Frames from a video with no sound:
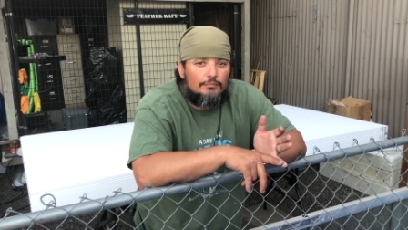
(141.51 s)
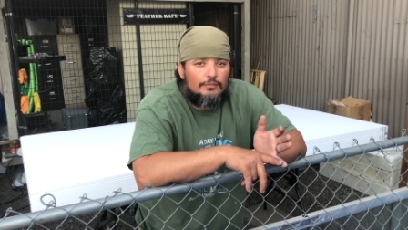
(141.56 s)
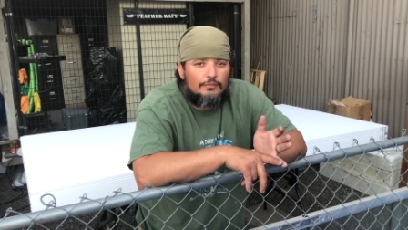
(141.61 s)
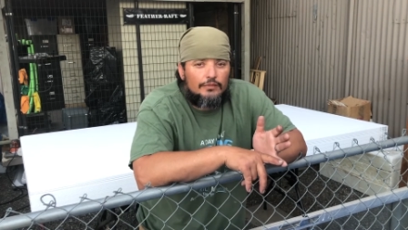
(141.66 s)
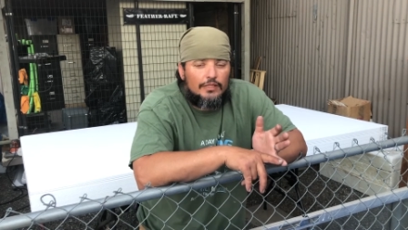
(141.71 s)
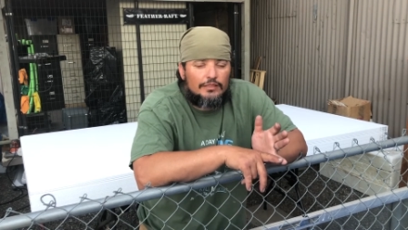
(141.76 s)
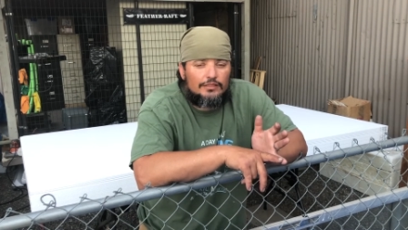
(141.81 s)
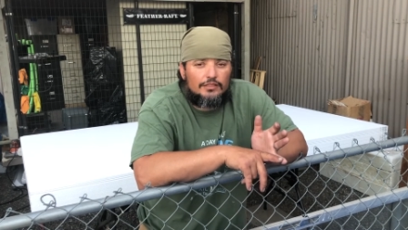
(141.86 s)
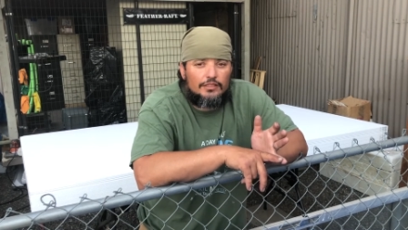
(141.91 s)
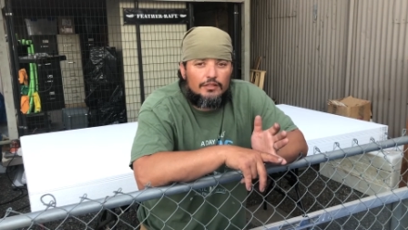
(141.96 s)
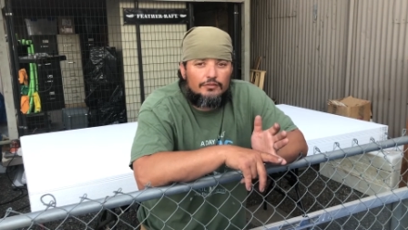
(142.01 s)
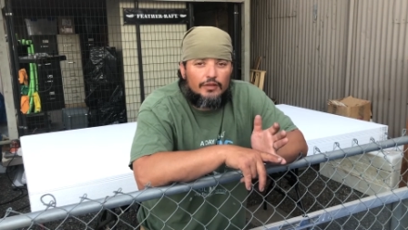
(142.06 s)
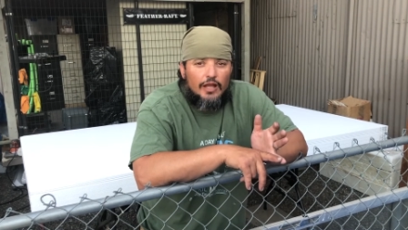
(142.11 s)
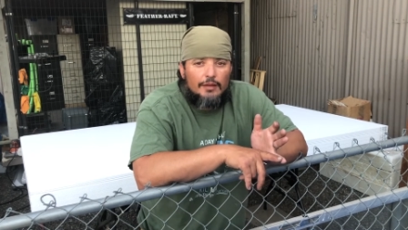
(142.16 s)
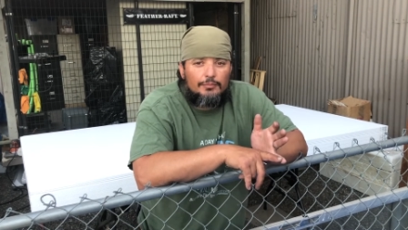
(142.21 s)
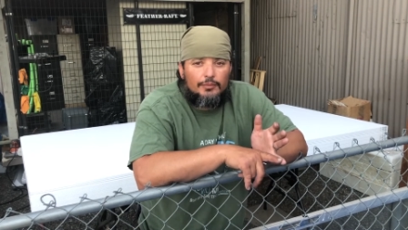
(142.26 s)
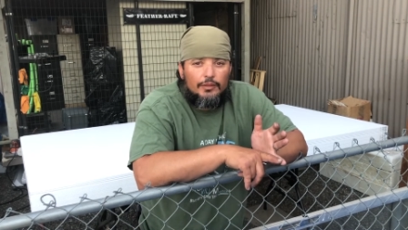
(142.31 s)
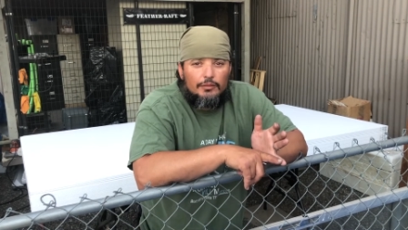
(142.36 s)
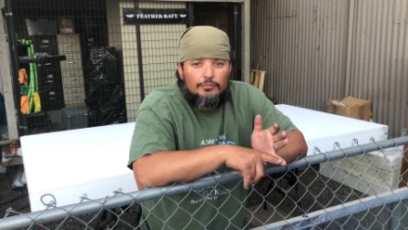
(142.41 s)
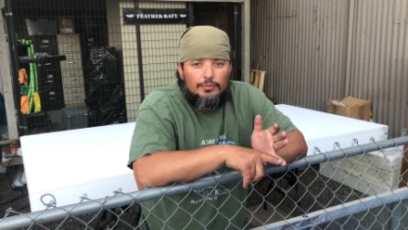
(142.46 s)
That's going to
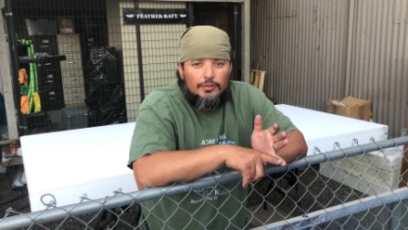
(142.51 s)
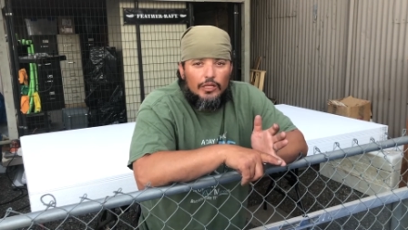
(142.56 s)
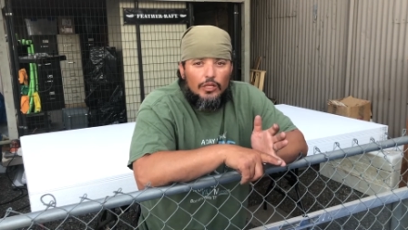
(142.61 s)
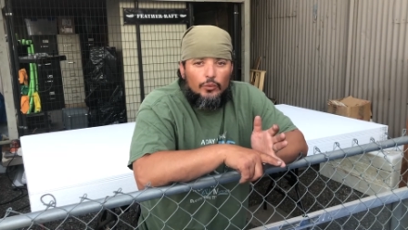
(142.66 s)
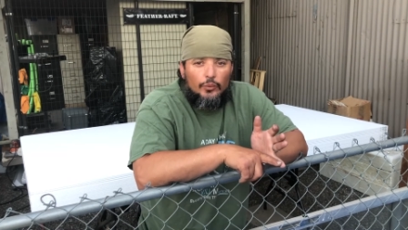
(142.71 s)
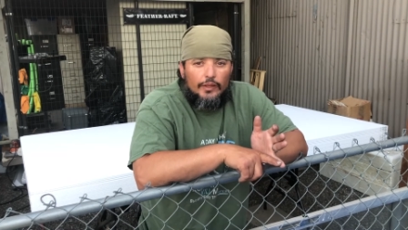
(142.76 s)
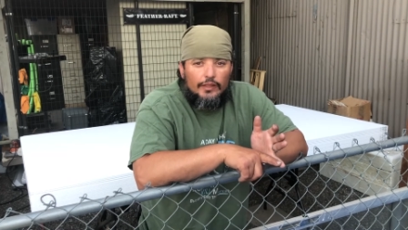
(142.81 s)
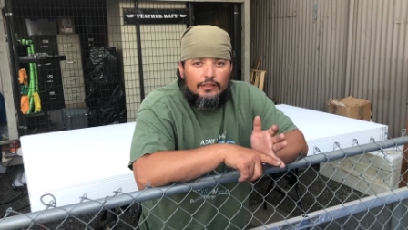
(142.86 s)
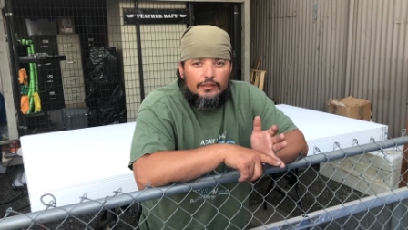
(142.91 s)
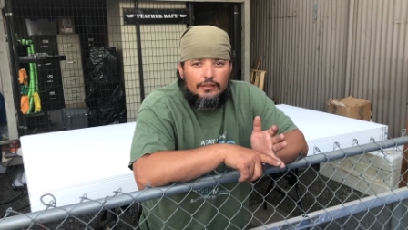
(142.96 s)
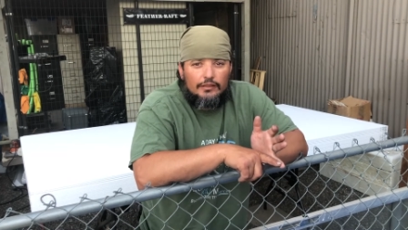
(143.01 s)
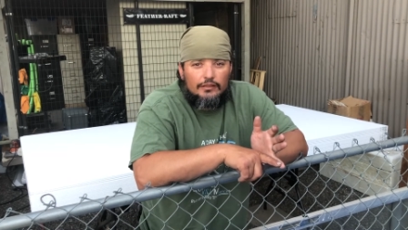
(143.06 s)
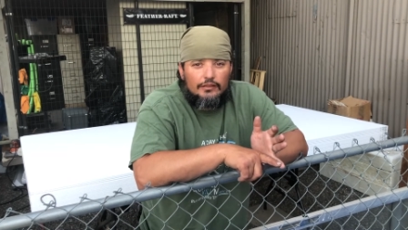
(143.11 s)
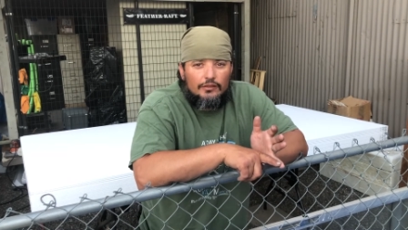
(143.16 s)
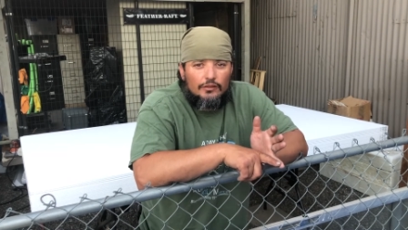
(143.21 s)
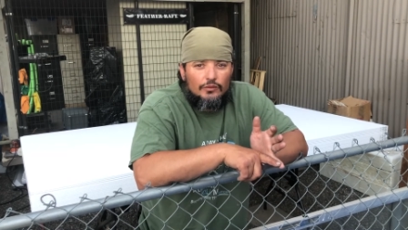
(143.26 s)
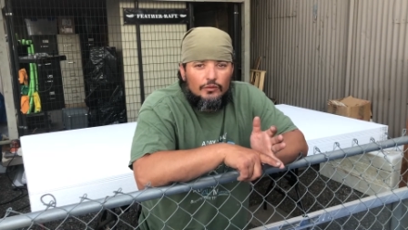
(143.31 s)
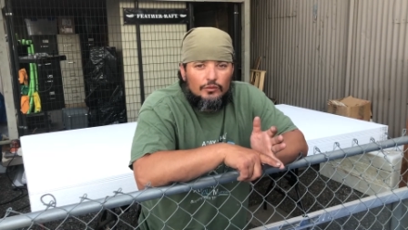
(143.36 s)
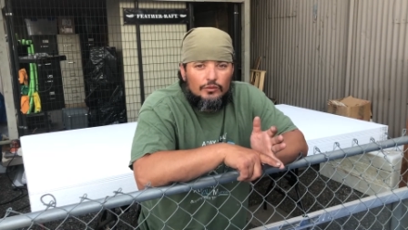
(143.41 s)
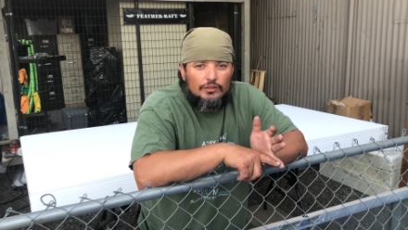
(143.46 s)
evaporate pretty quickly.
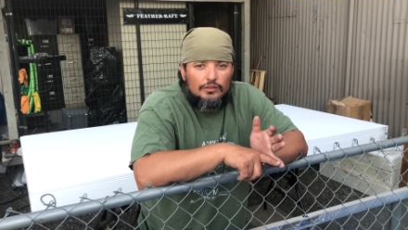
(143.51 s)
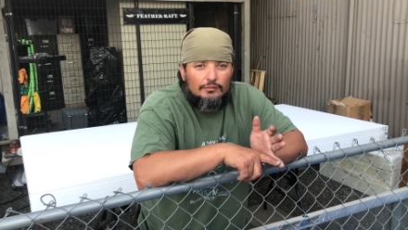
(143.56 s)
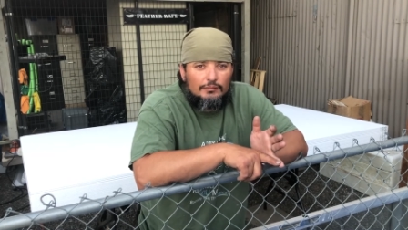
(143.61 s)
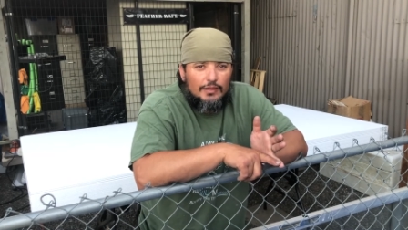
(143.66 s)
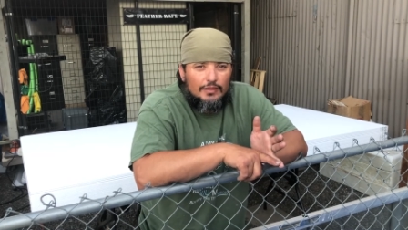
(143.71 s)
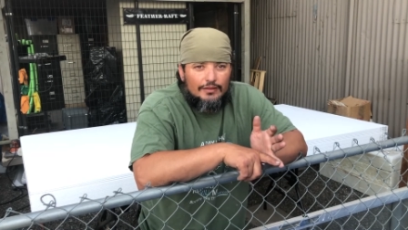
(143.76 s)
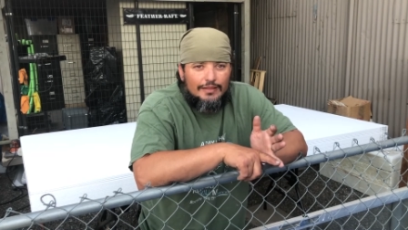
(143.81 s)
Only about